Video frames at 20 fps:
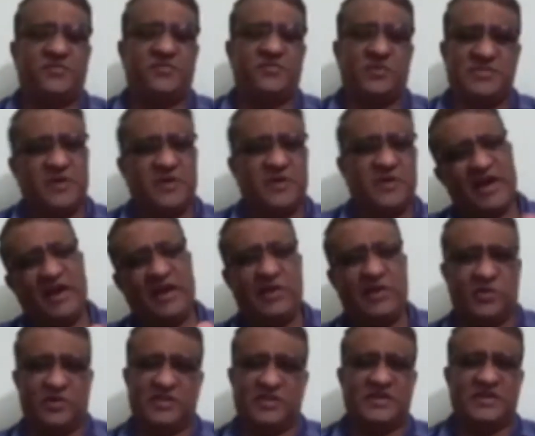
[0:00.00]
of question
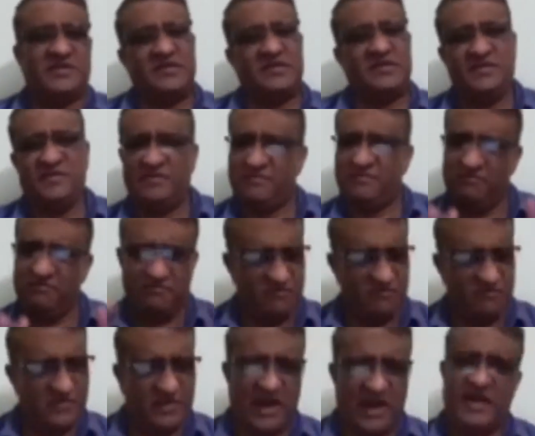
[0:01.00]
paper. I told it.
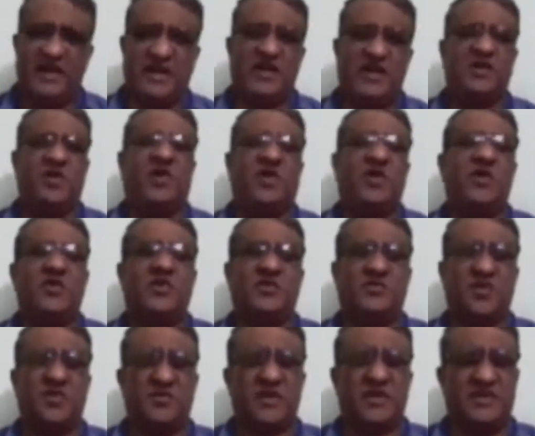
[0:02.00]
Had a long
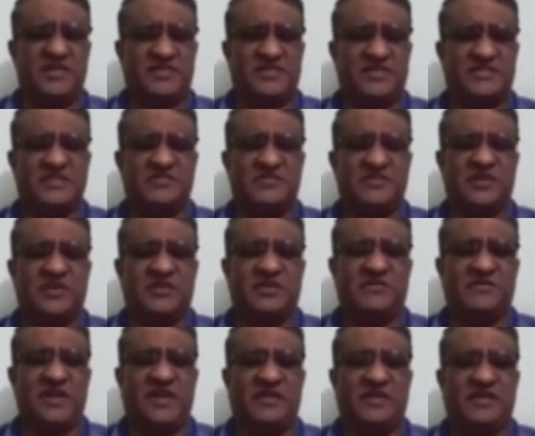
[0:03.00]
tour discussion with all
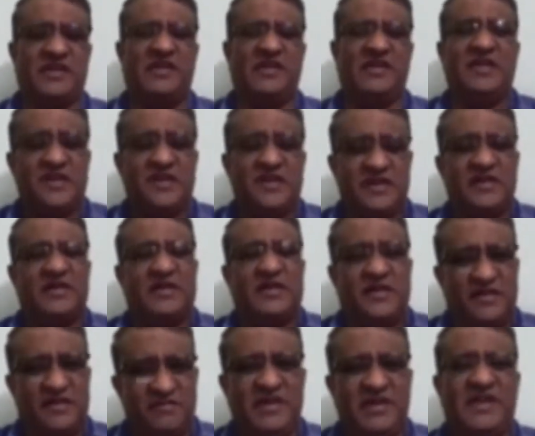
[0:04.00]
the faculty.
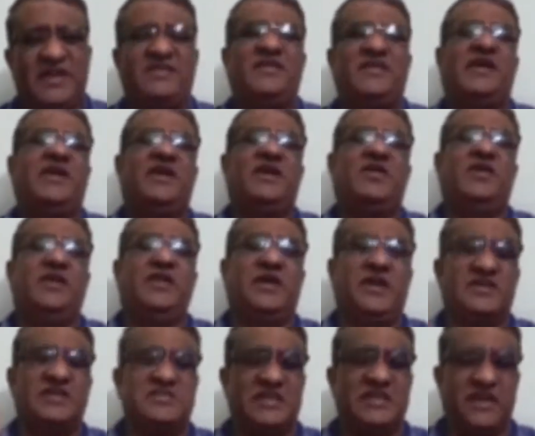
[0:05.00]
We decided to
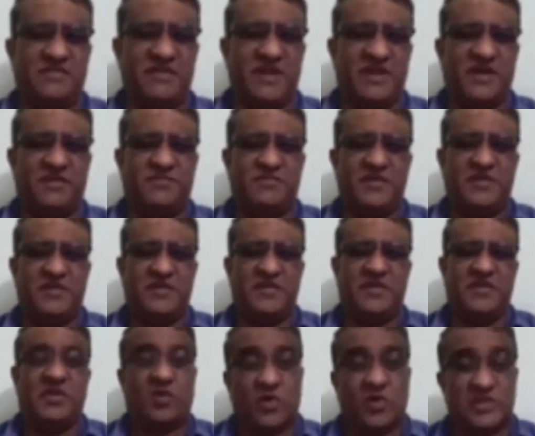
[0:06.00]
increase the level of
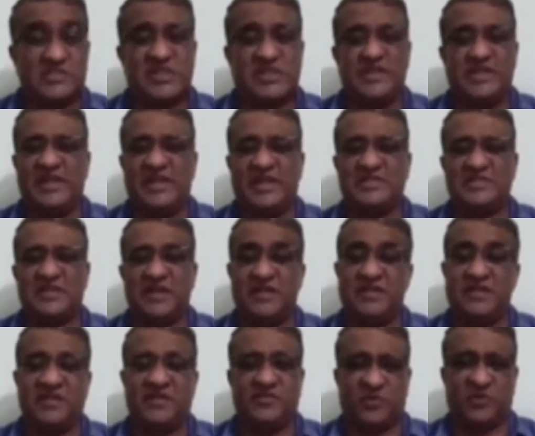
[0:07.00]
questions,
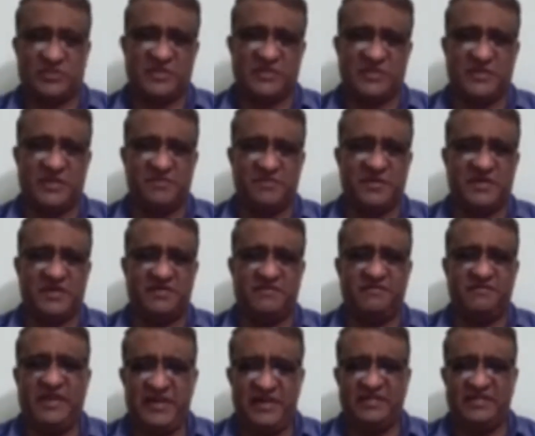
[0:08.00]
level of question paper.
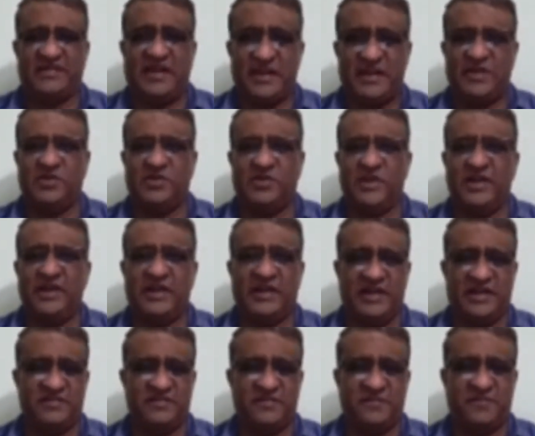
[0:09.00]
We decided to
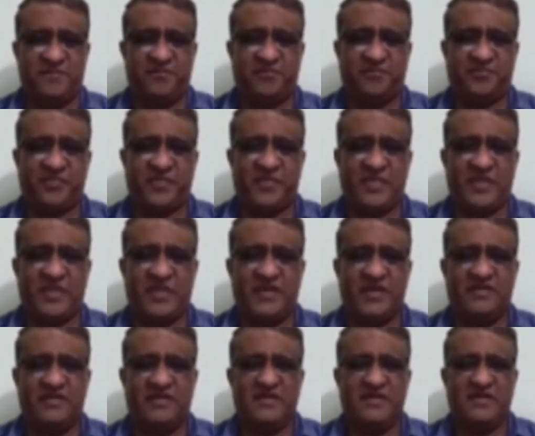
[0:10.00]
increase.
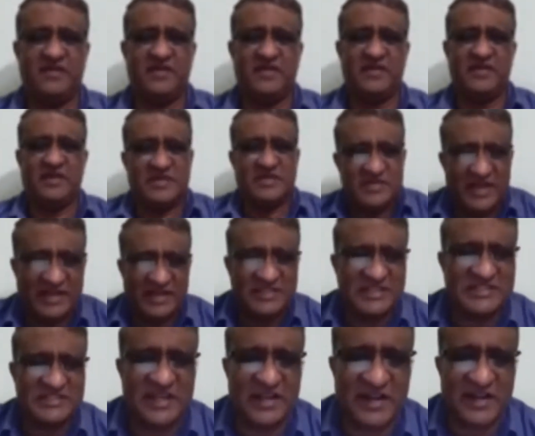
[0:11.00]
So, Ajit sir,
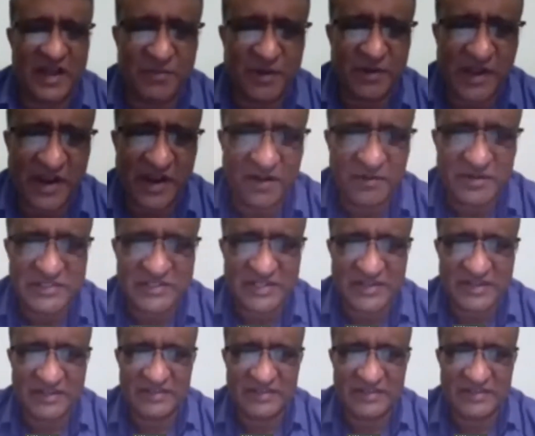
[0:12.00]
am I audible, sir?